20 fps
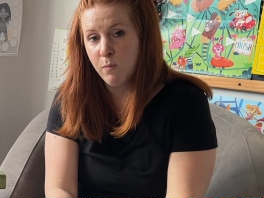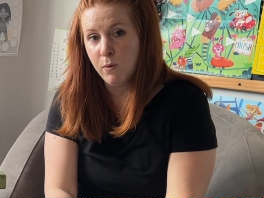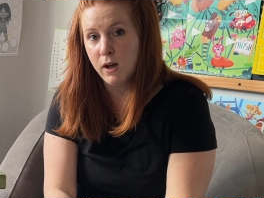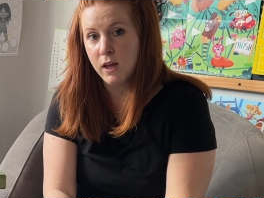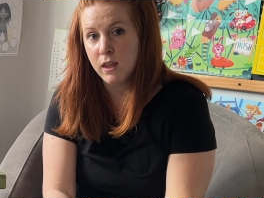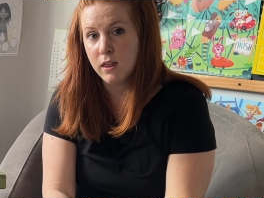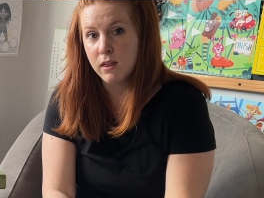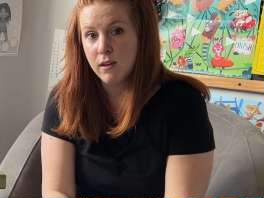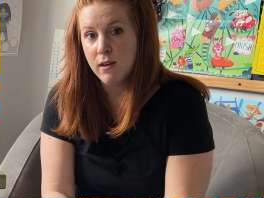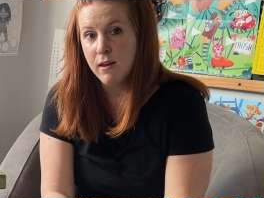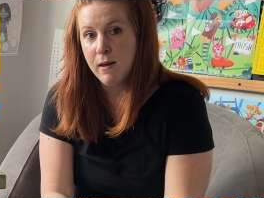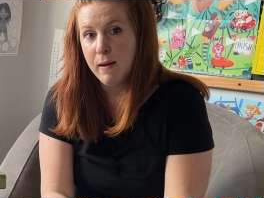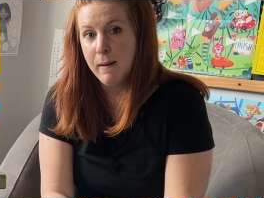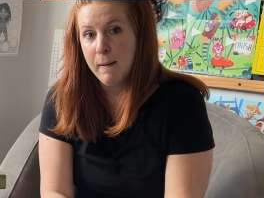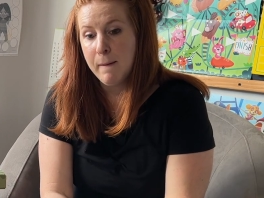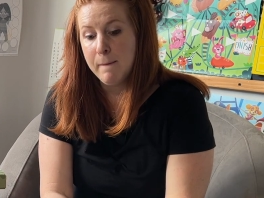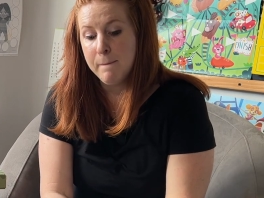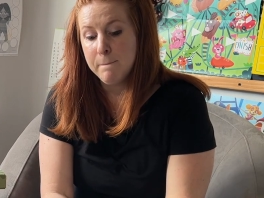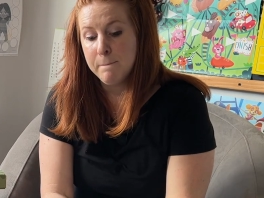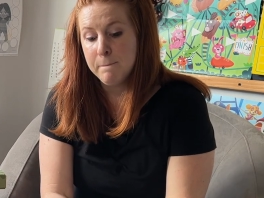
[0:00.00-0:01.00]
with.
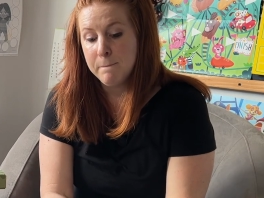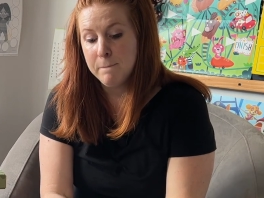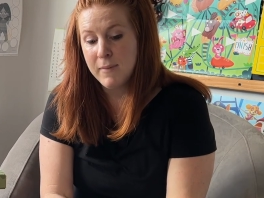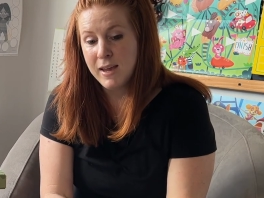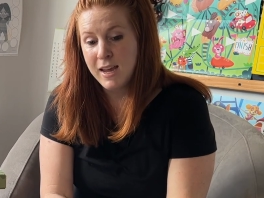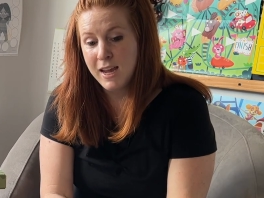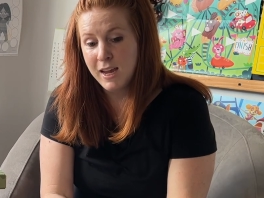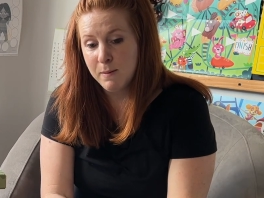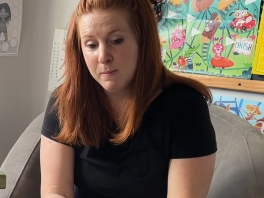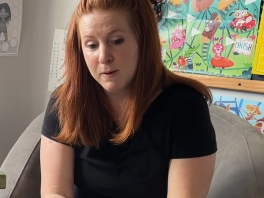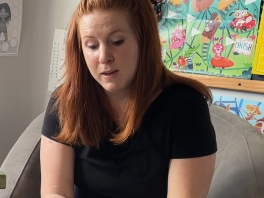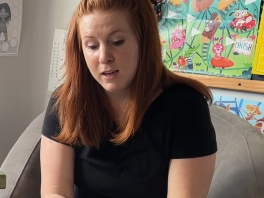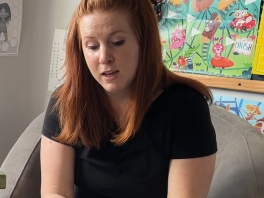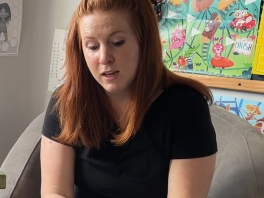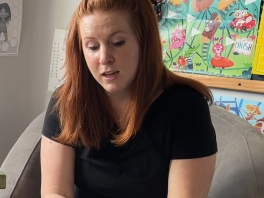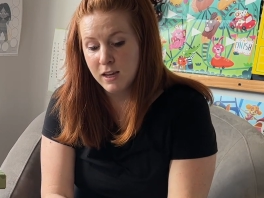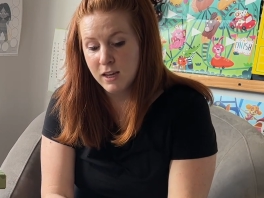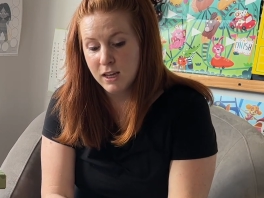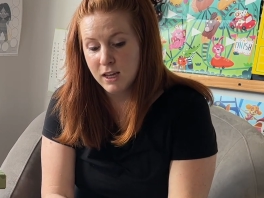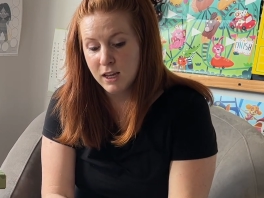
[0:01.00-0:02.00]

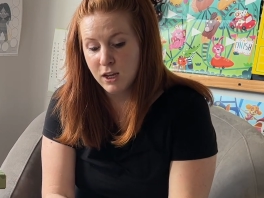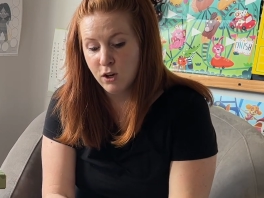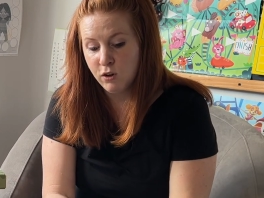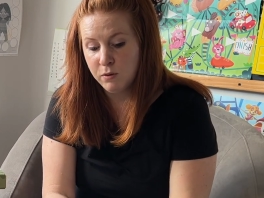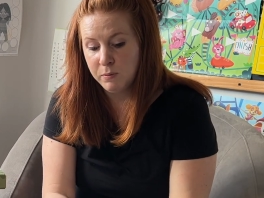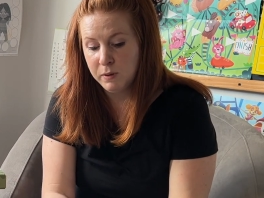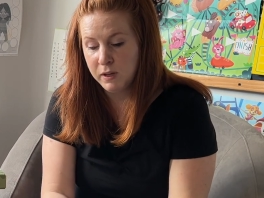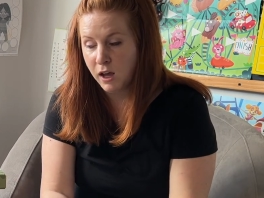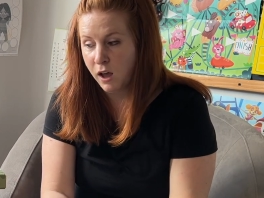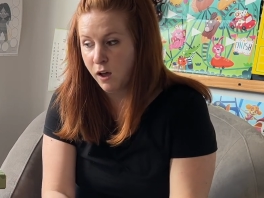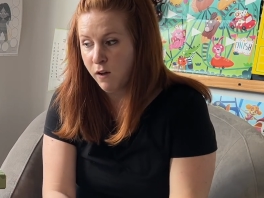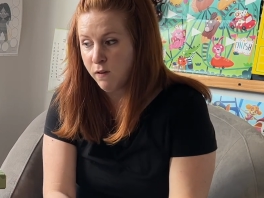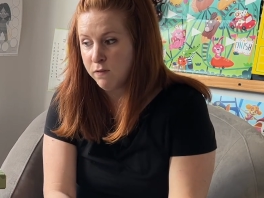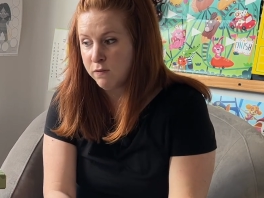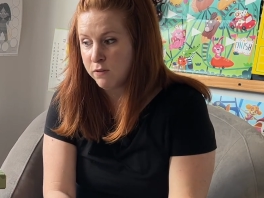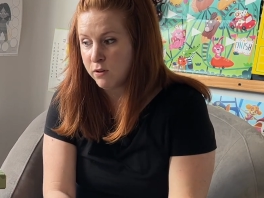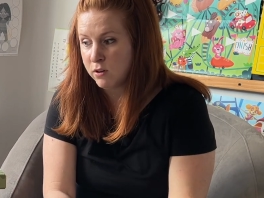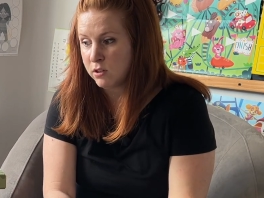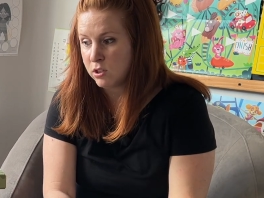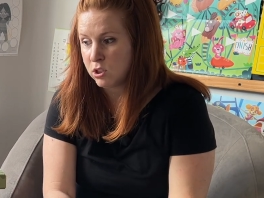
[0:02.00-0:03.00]
Maybe it will be
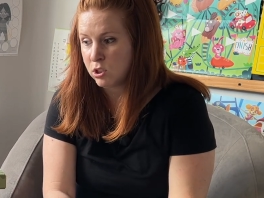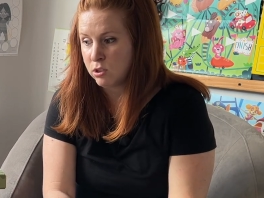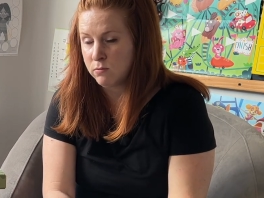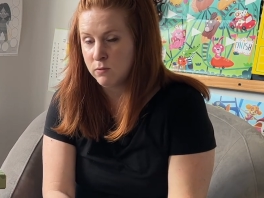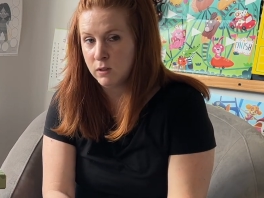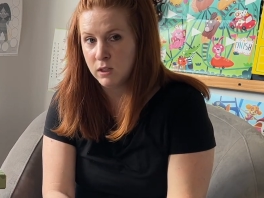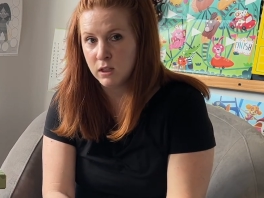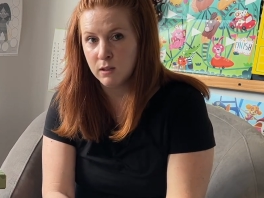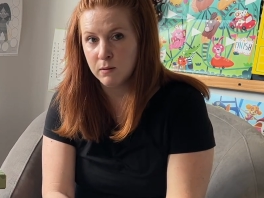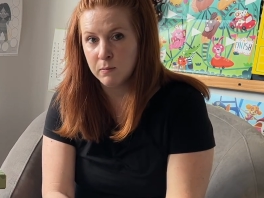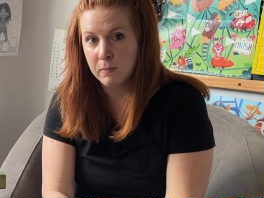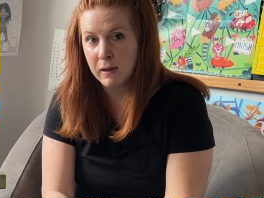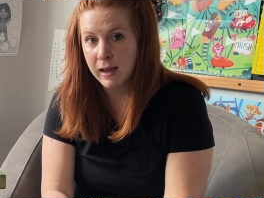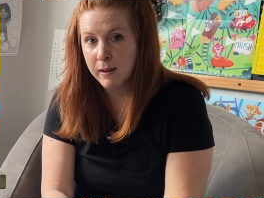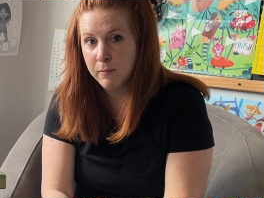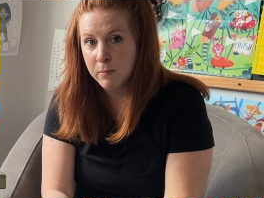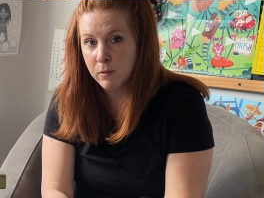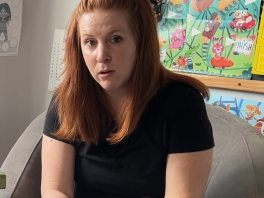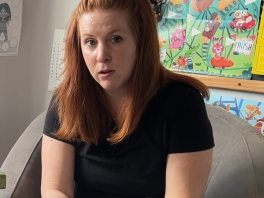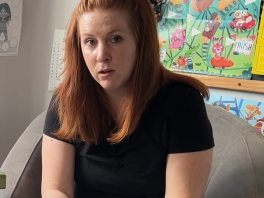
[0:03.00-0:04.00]
helpful to read the
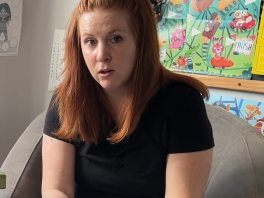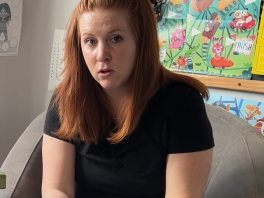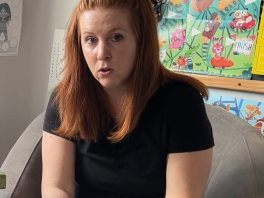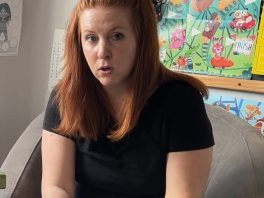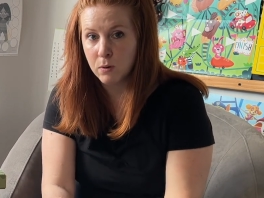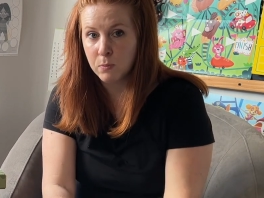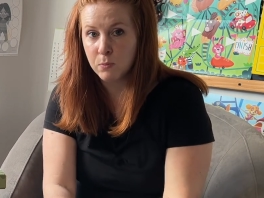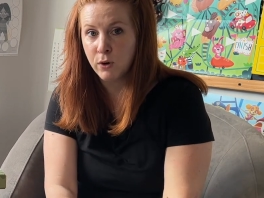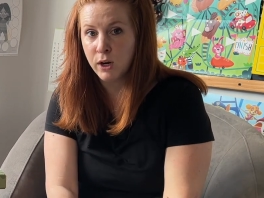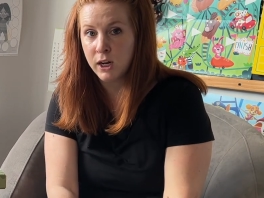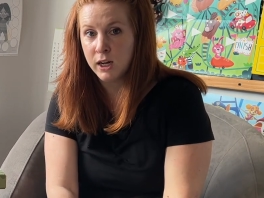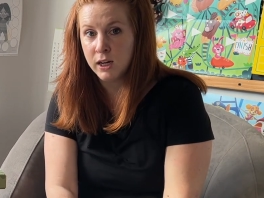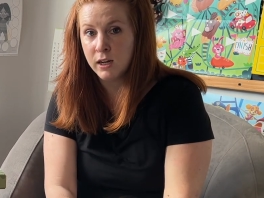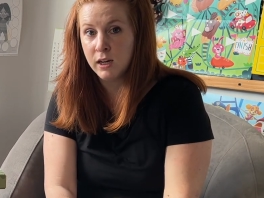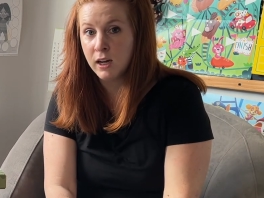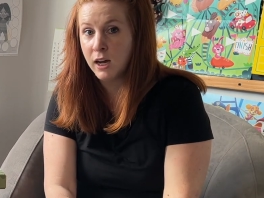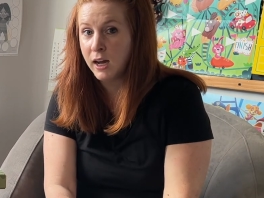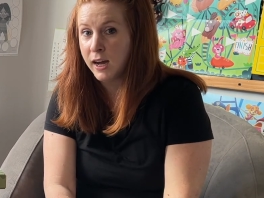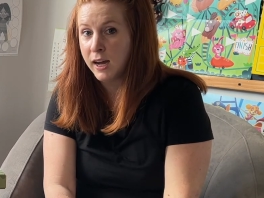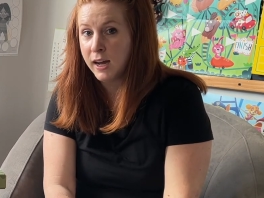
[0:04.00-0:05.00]
Bible or pray to
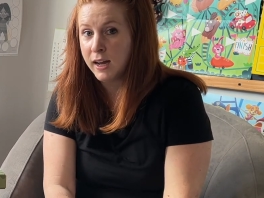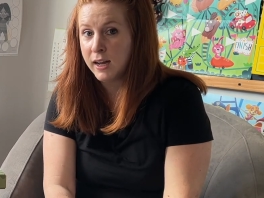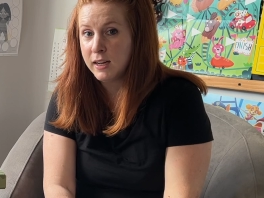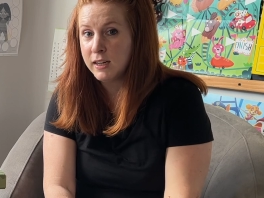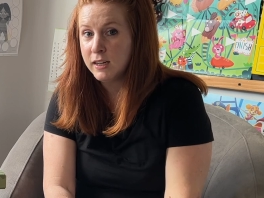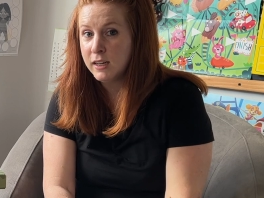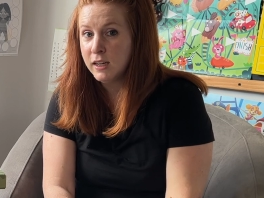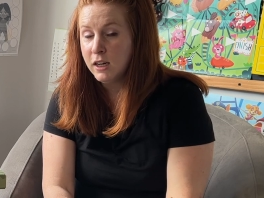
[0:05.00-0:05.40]
God